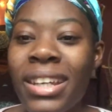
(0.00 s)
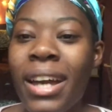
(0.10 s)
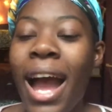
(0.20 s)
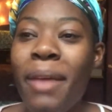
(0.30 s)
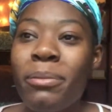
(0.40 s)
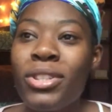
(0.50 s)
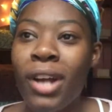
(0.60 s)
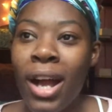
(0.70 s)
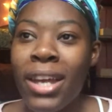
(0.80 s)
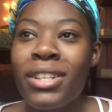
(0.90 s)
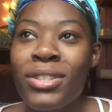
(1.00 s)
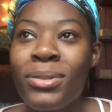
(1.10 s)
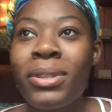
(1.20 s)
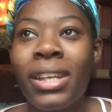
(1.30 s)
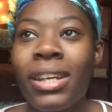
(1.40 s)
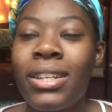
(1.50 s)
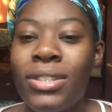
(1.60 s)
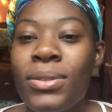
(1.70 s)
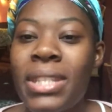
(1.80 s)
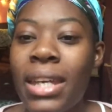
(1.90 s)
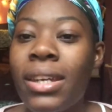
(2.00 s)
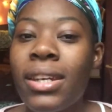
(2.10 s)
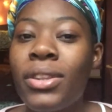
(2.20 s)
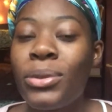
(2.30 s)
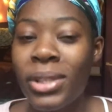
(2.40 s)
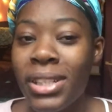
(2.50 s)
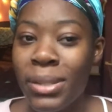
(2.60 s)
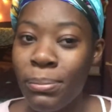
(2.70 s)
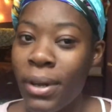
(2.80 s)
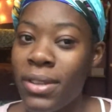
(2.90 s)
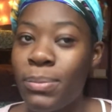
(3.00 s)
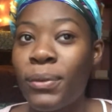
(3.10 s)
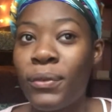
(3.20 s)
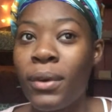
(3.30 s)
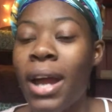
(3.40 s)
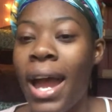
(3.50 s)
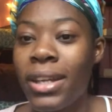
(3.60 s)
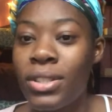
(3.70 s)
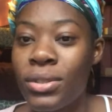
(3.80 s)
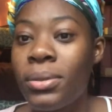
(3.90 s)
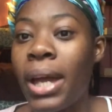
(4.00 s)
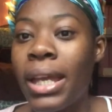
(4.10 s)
I'm trying to get into taking three deep breaths before I do